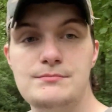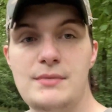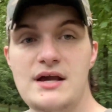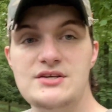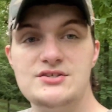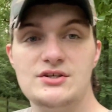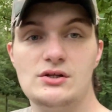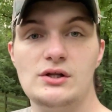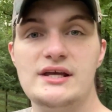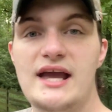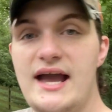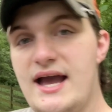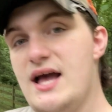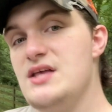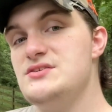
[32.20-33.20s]
basically
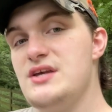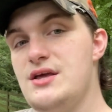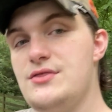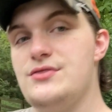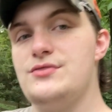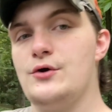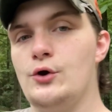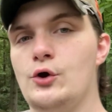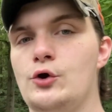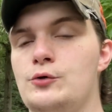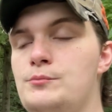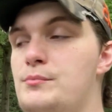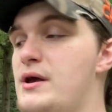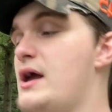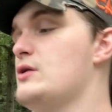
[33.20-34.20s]
adds a
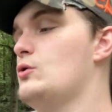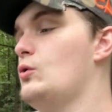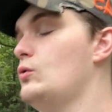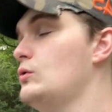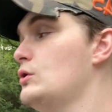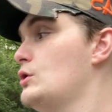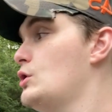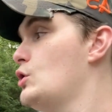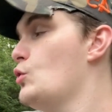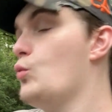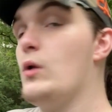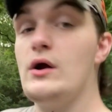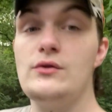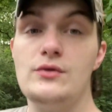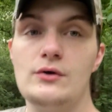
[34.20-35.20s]
third pedal
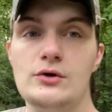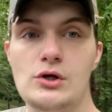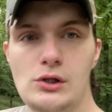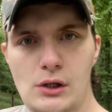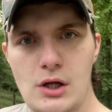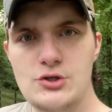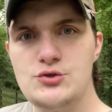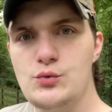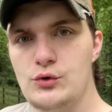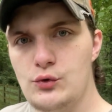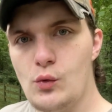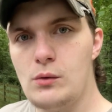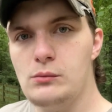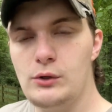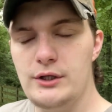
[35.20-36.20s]
where the clutch would
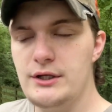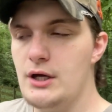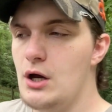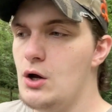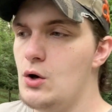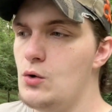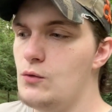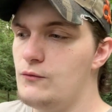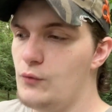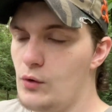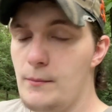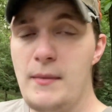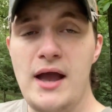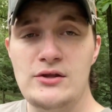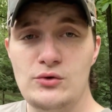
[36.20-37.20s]
normally go
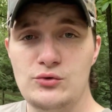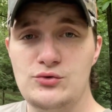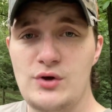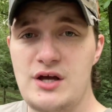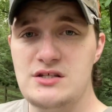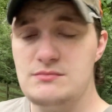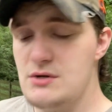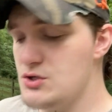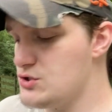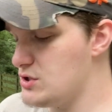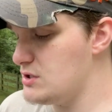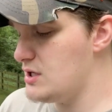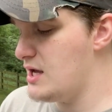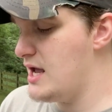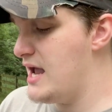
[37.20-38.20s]
for a manual
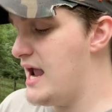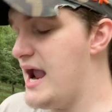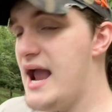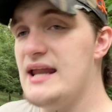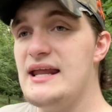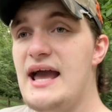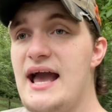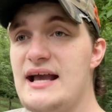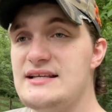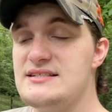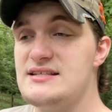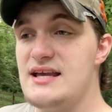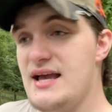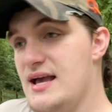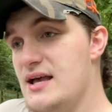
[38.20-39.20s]
transmission and
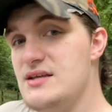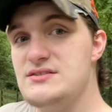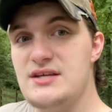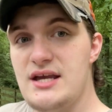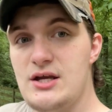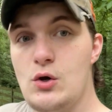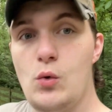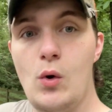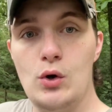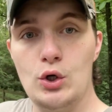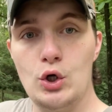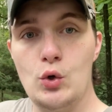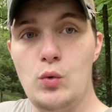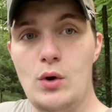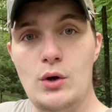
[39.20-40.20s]
acts as a
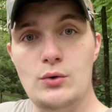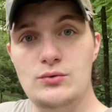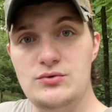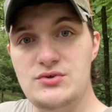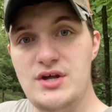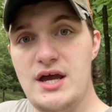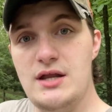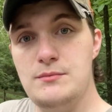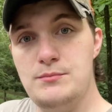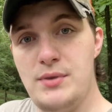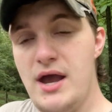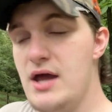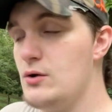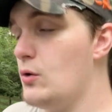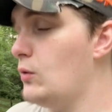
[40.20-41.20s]
quote-unquote dead
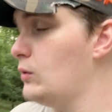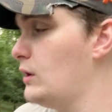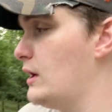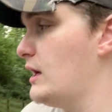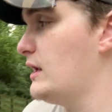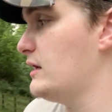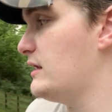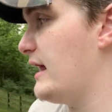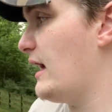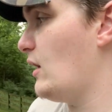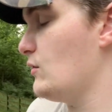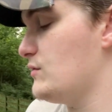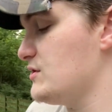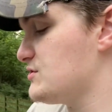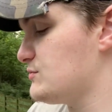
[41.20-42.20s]
pedal.
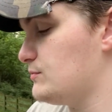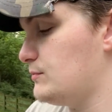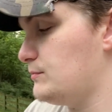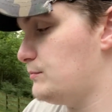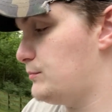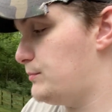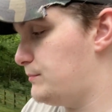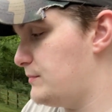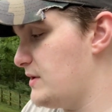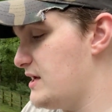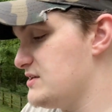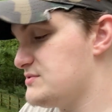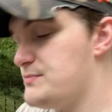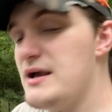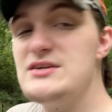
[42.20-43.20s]
Now this
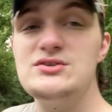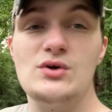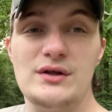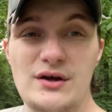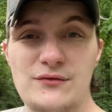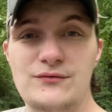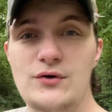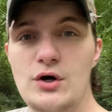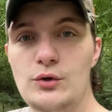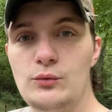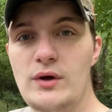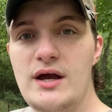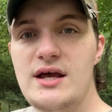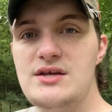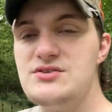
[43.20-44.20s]
is basically a
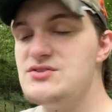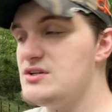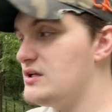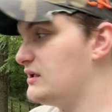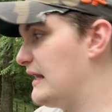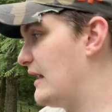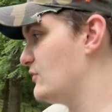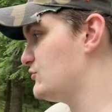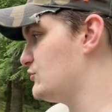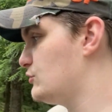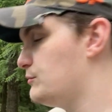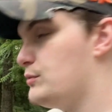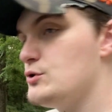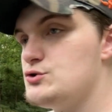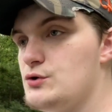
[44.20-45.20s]
footrest and allows you
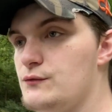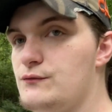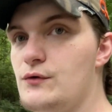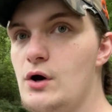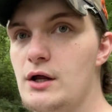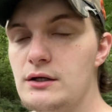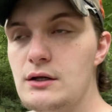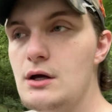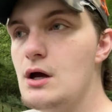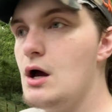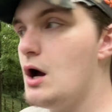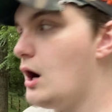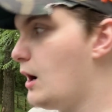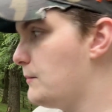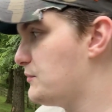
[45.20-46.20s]
to put your foot
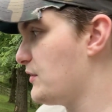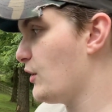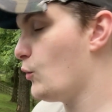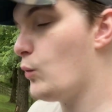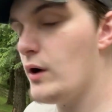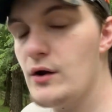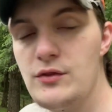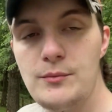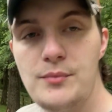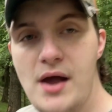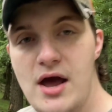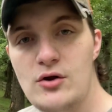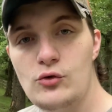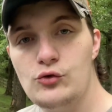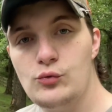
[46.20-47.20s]
up there where the
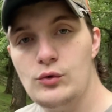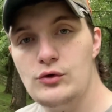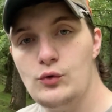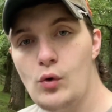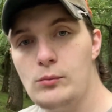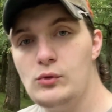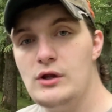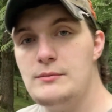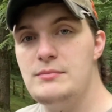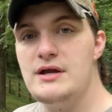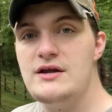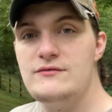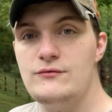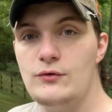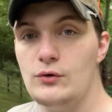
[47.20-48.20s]
pedals would normally
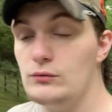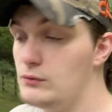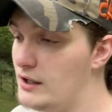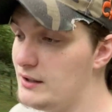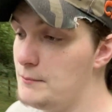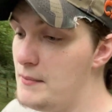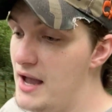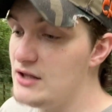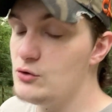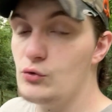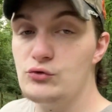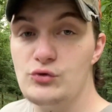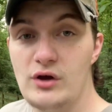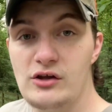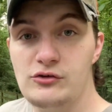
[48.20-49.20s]
be for like a
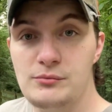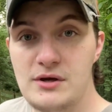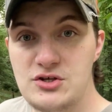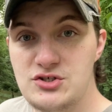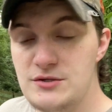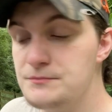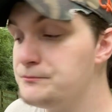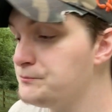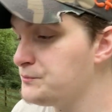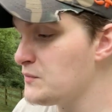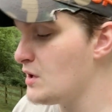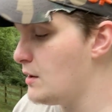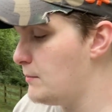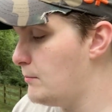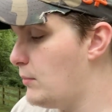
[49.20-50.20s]
manual transmission,
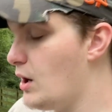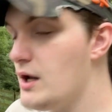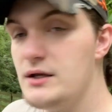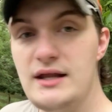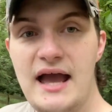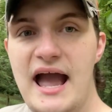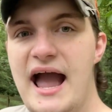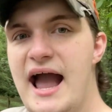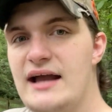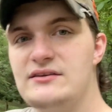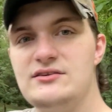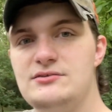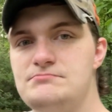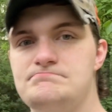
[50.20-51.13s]
but act